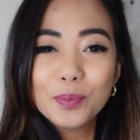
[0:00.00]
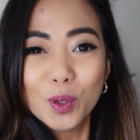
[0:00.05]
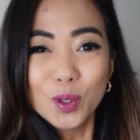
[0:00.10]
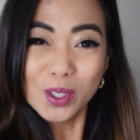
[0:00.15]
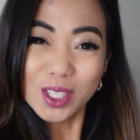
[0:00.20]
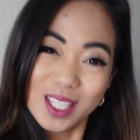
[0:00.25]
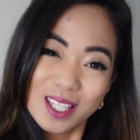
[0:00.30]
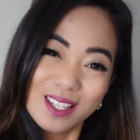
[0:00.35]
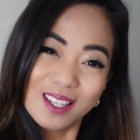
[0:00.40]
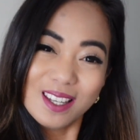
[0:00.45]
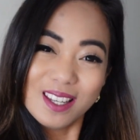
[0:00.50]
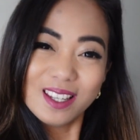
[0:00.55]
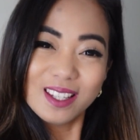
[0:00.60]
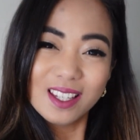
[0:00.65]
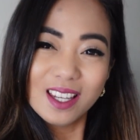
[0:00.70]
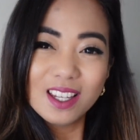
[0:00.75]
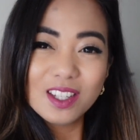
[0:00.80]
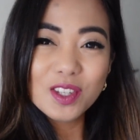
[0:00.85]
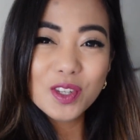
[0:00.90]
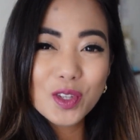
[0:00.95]

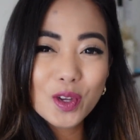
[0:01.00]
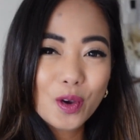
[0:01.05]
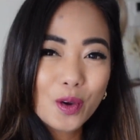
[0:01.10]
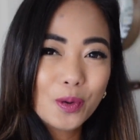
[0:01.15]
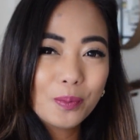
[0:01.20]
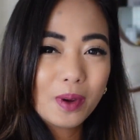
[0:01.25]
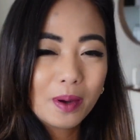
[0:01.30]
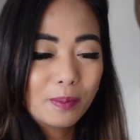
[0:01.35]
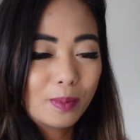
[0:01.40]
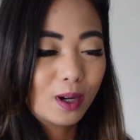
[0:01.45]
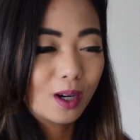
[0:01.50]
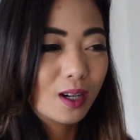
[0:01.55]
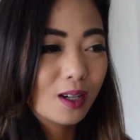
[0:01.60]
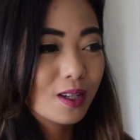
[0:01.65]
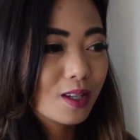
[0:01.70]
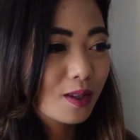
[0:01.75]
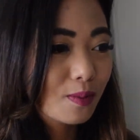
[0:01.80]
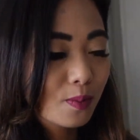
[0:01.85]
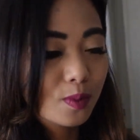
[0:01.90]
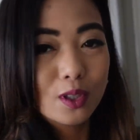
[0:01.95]
Morning! So my
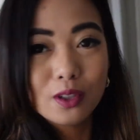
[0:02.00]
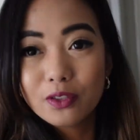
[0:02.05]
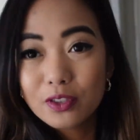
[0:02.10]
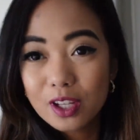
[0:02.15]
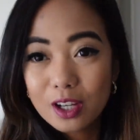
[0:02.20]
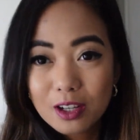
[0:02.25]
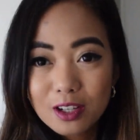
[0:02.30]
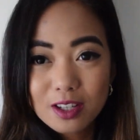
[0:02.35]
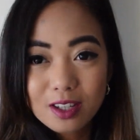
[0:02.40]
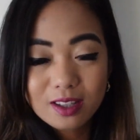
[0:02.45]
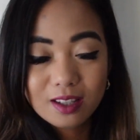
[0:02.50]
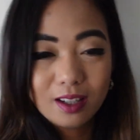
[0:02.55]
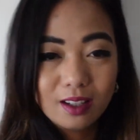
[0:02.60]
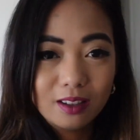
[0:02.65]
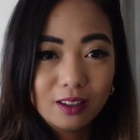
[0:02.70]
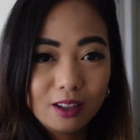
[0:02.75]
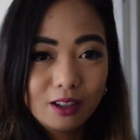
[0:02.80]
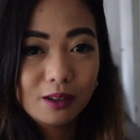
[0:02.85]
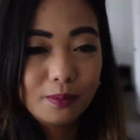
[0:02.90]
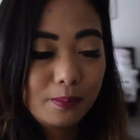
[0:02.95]
boss moved our
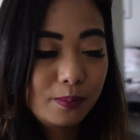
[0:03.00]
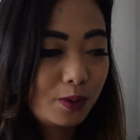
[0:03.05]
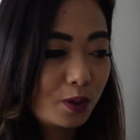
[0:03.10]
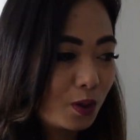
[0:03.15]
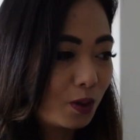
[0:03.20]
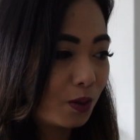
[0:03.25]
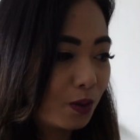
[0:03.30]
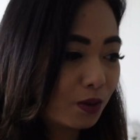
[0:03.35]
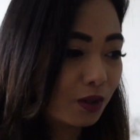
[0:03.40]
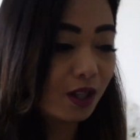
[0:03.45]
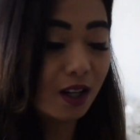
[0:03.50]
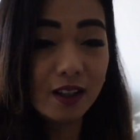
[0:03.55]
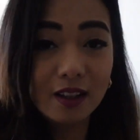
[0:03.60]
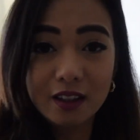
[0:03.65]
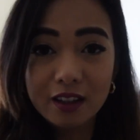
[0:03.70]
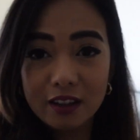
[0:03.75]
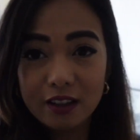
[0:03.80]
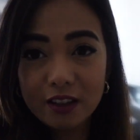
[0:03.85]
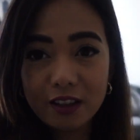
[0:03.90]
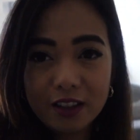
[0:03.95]
stand-up to
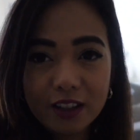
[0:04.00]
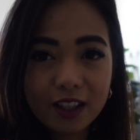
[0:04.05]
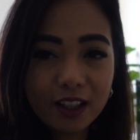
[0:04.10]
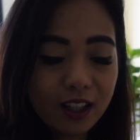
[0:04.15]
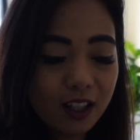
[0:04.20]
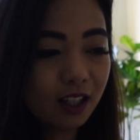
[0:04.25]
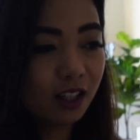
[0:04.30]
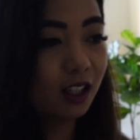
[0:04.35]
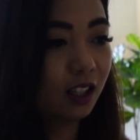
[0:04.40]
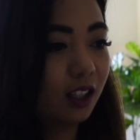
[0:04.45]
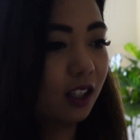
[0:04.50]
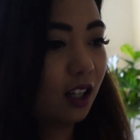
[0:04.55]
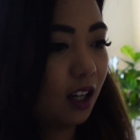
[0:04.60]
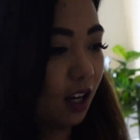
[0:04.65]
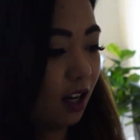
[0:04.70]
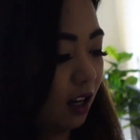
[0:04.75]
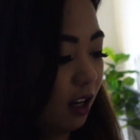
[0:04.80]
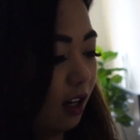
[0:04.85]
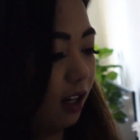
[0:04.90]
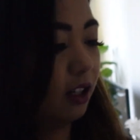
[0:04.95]
10.30.
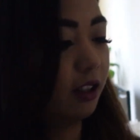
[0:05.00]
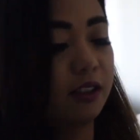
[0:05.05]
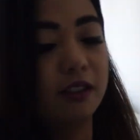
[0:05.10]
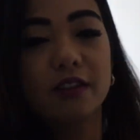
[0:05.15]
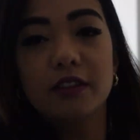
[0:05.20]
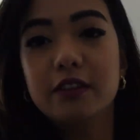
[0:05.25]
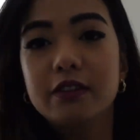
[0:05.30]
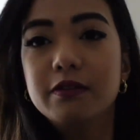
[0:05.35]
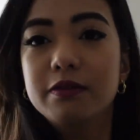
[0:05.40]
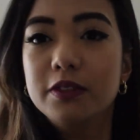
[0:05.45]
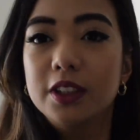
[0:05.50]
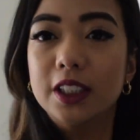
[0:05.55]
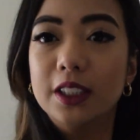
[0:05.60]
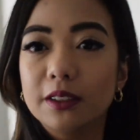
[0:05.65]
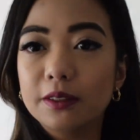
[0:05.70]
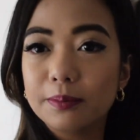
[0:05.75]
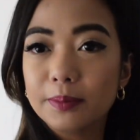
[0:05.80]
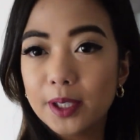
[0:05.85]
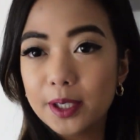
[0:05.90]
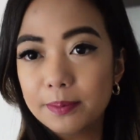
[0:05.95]
I
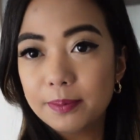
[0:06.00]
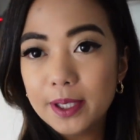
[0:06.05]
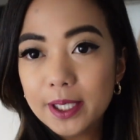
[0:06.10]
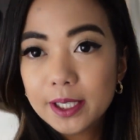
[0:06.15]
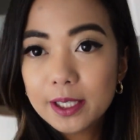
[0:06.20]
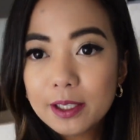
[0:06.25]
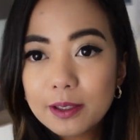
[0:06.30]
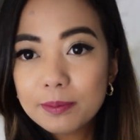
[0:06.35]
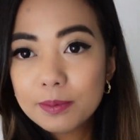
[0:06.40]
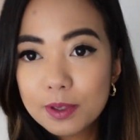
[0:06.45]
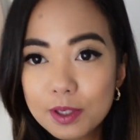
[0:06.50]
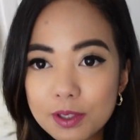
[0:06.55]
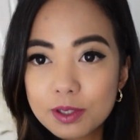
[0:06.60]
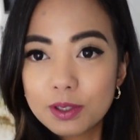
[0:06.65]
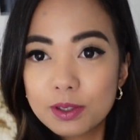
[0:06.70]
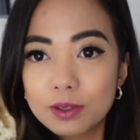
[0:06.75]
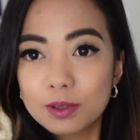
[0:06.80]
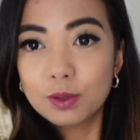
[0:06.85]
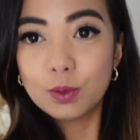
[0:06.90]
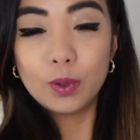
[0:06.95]
did my makeup
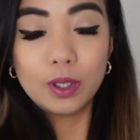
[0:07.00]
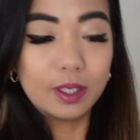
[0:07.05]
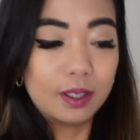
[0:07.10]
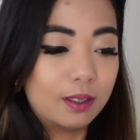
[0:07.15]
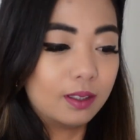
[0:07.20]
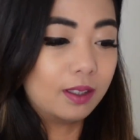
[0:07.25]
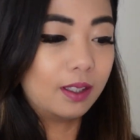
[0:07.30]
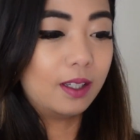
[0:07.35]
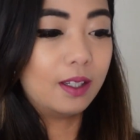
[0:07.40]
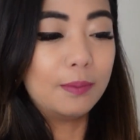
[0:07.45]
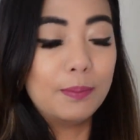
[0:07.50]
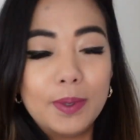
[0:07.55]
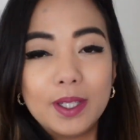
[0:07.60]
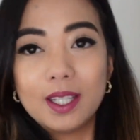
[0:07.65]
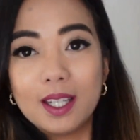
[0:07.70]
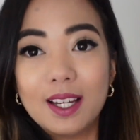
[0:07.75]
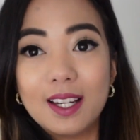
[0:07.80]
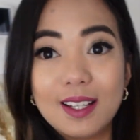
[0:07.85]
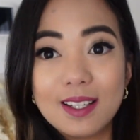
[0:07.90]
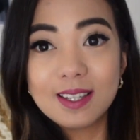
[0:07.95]
just quickly
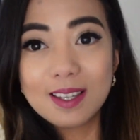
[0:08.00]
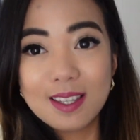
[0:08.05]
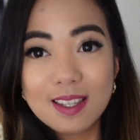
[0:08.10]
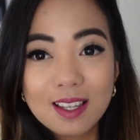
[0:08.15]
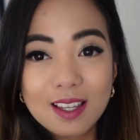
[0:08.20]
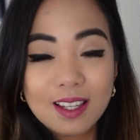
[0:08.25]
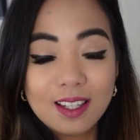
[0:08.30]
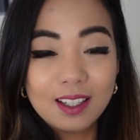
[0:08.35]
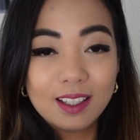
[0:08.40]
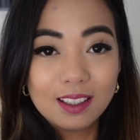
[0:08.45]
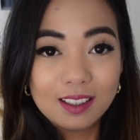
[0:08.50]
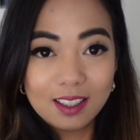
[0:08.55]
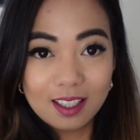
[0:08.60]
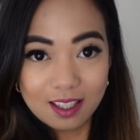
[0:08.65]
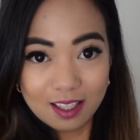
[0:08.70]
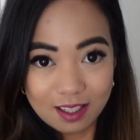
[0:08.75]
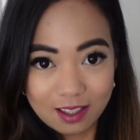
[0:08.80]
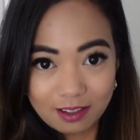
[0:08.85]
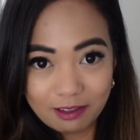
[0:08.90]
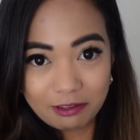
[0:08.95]
because
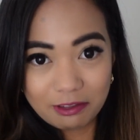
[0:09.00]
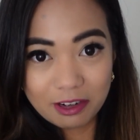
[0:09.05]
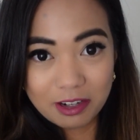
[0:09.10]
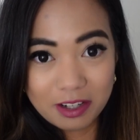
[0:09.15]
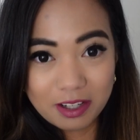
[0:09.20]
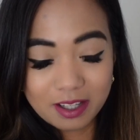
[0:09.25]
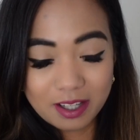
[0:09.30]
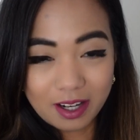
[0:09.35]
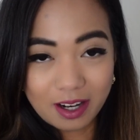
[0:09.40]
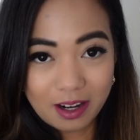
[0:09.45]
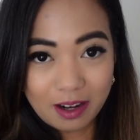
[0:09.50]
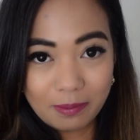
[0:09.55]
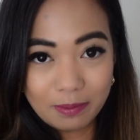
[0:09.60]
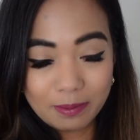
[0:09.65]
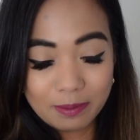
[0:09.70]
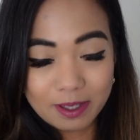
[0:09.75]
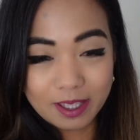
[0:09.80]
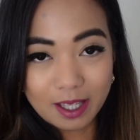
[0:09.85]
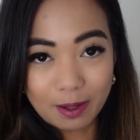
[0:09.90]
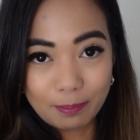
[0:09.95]
this is the first time
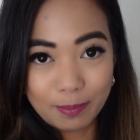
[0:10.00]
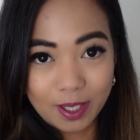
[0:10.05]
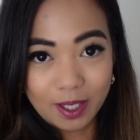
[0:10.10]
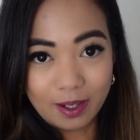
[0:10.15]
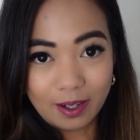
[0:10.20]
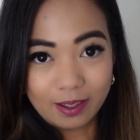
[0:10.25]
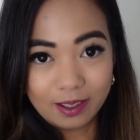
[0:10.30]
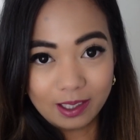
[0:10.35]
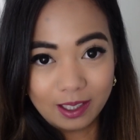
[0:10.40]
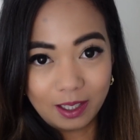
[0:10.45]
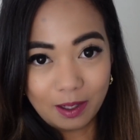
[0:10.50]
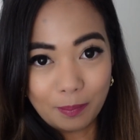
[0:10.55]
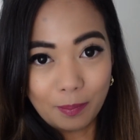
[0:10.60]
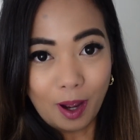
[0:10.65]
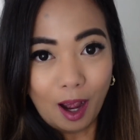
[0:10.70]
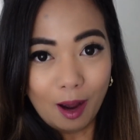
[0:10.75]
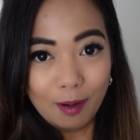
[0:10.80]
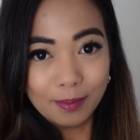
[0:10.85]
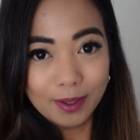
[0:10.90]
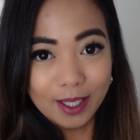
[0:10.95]
I'm stepping out of the
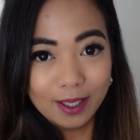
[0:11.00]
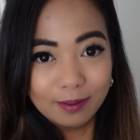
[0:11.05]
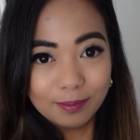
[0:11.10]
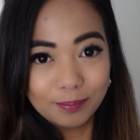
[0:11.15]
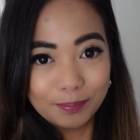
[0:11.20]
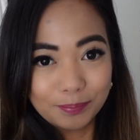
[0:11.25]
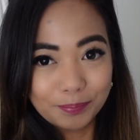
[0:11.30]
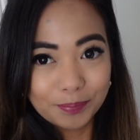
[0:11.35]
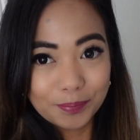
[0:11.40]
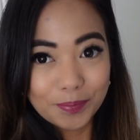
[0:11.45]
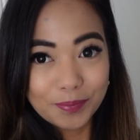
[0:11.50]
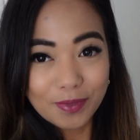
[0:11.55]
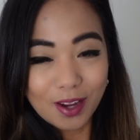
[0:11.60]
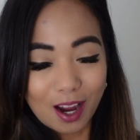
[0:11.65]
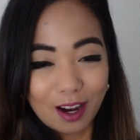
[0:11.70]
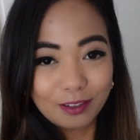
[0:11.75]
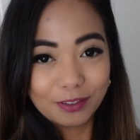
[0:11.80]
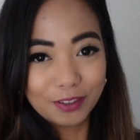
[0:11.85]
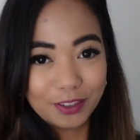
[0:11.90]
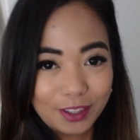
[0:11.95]
apartment.
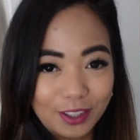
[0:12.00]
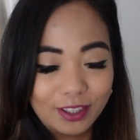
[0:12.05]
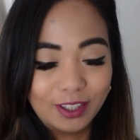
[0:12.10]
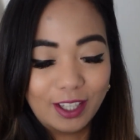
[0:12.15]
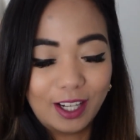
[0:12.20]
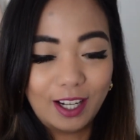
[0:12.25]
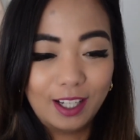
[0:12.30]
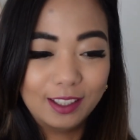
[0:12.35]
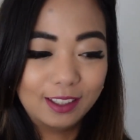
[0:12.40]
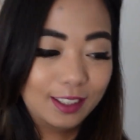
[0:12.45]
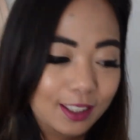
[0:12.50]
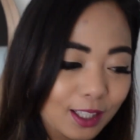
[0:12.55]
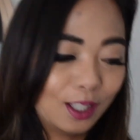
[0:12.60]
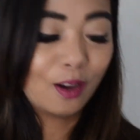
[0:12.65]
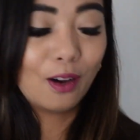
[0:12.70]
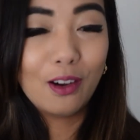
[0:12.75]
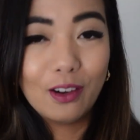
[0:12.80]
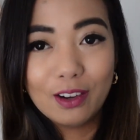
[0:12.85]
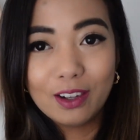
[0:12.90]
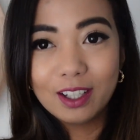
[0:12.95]
After that
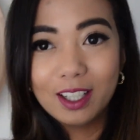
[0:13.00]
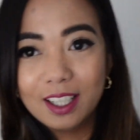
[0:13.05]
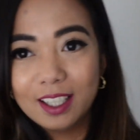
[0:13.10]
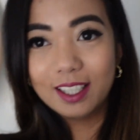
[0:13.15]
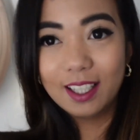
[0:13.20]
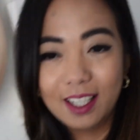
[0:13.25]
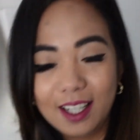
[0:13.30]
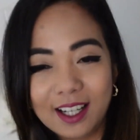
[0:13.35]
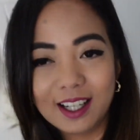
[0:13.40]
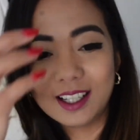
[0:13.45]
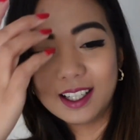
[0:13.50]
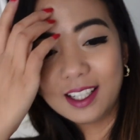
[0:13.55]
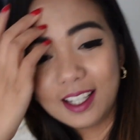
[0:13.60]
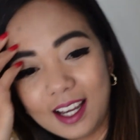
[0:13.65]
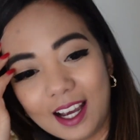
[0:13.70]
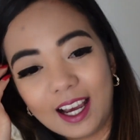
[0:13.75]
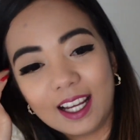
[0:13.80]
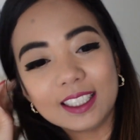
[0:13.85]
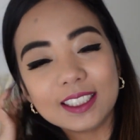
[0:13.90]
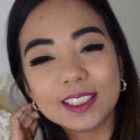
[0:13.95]
long
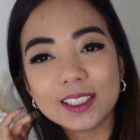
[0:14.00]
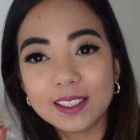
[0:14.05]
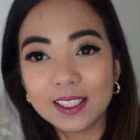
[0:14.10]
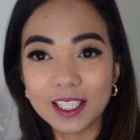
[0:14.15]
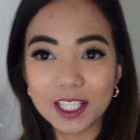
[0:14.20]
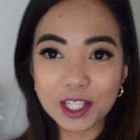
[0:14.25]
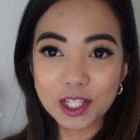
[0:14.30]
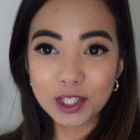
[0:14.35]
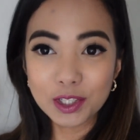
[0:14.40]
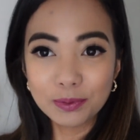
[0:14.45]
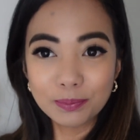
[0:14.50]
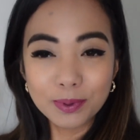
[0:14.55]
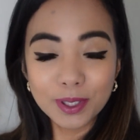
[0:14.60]
isolation